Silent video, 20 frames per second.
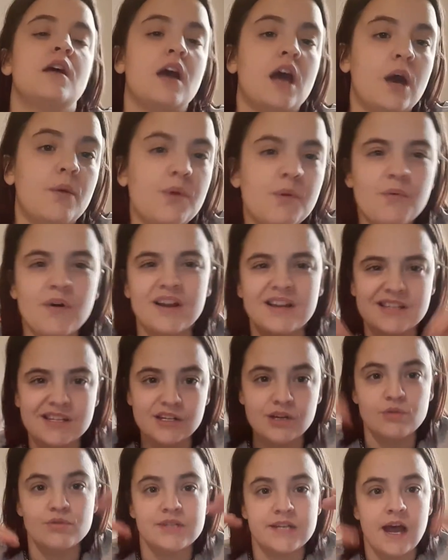And we want it to
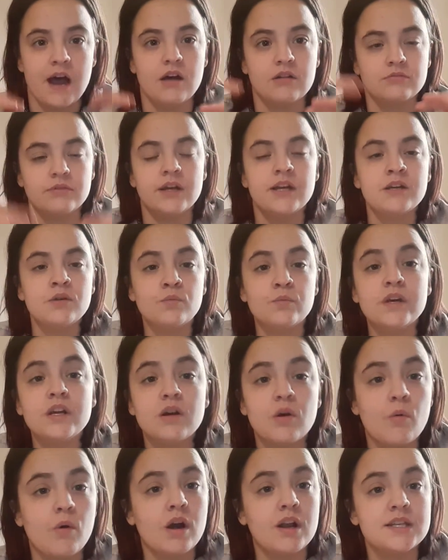go down, right? We
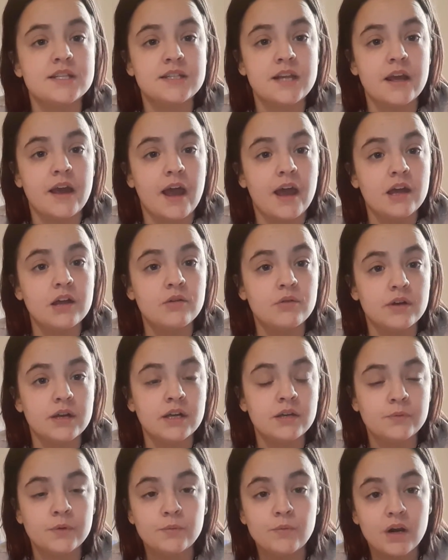don't want to stay
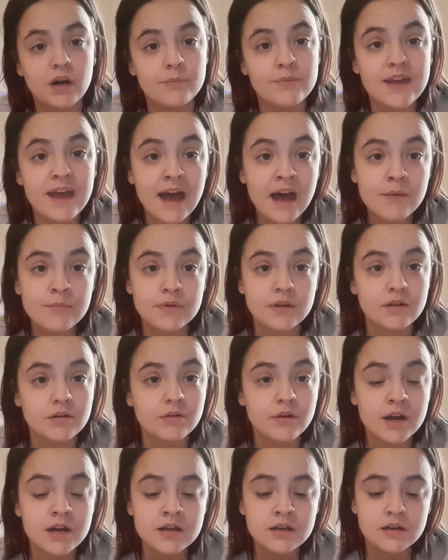angry. We want to be happy,
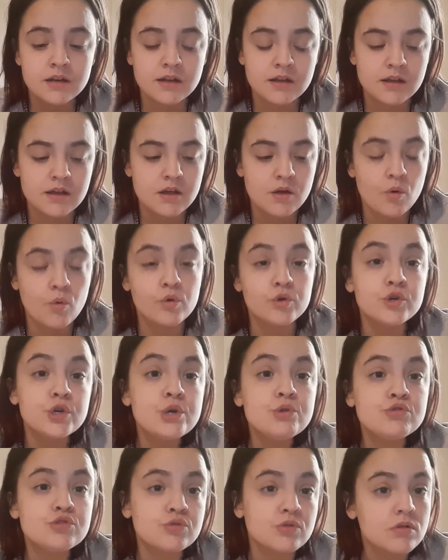right? Or
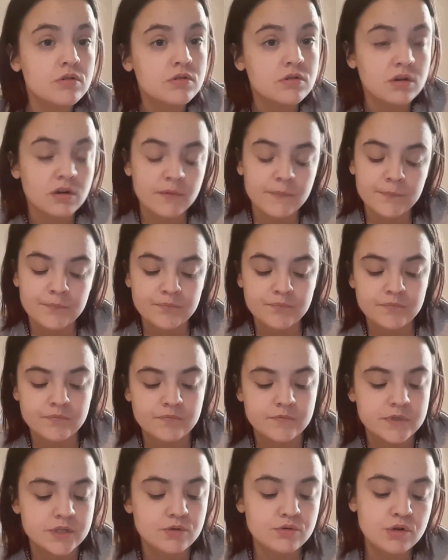neutral.
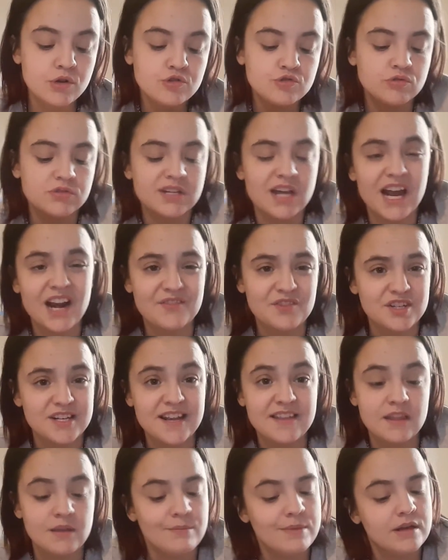So neutral is kind of just
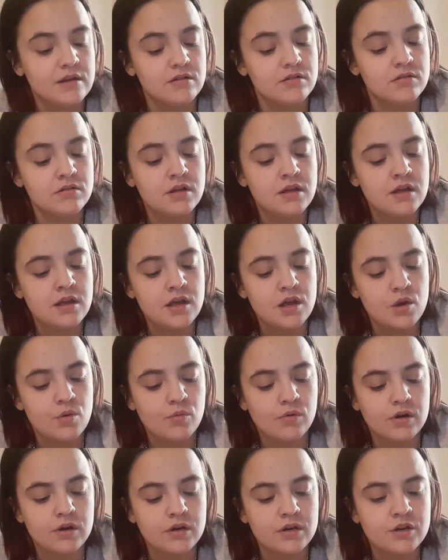in the middle,
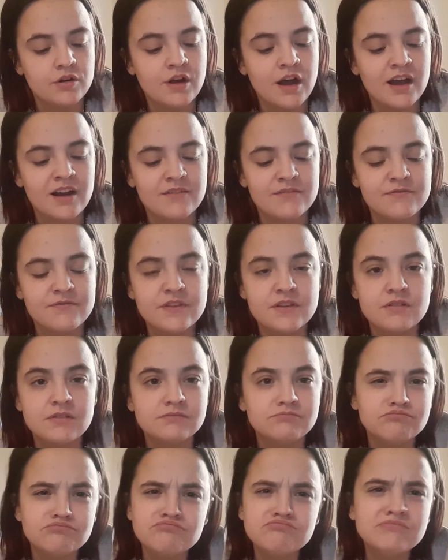where you kind of
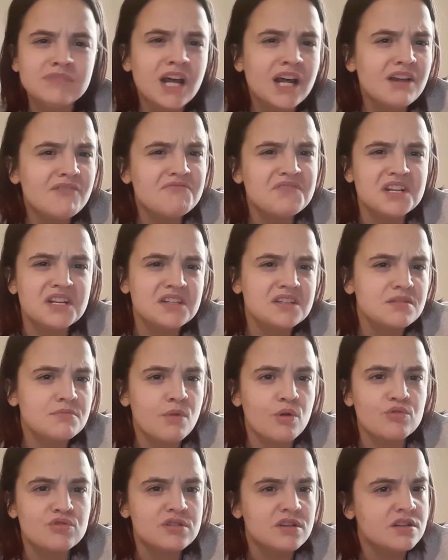feel none of these
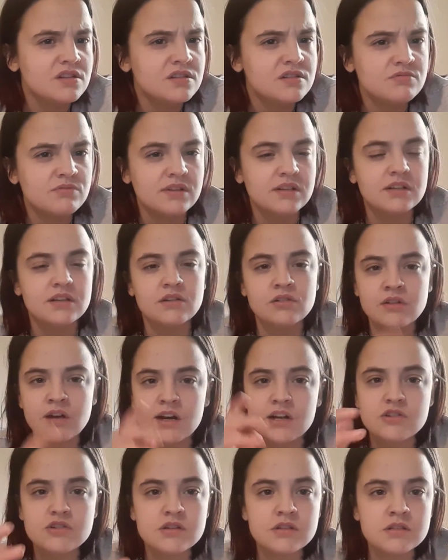emotions, really. You're
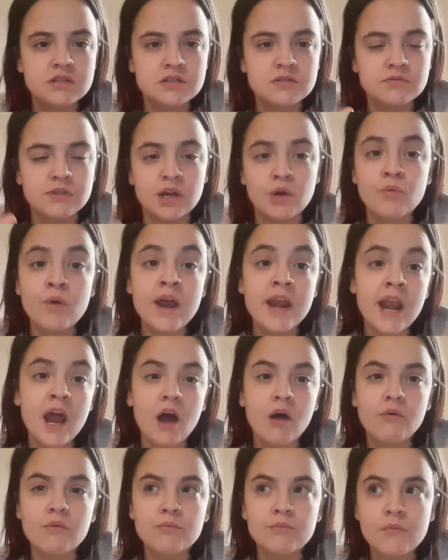kind of just like, right
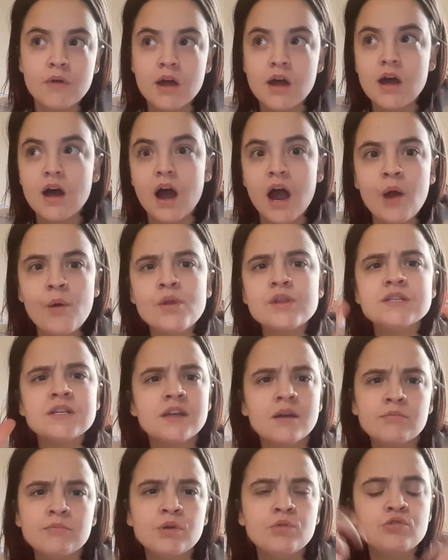now, I would say
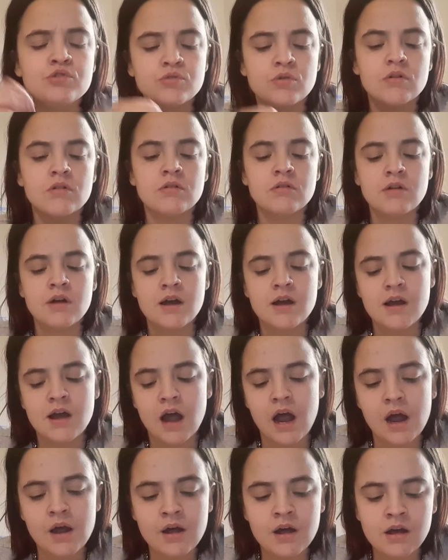I'm neutral.
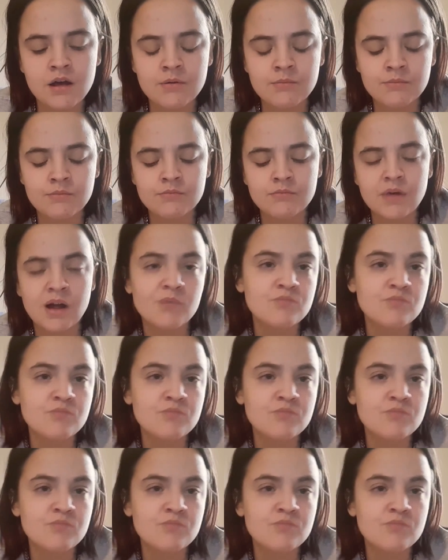I'm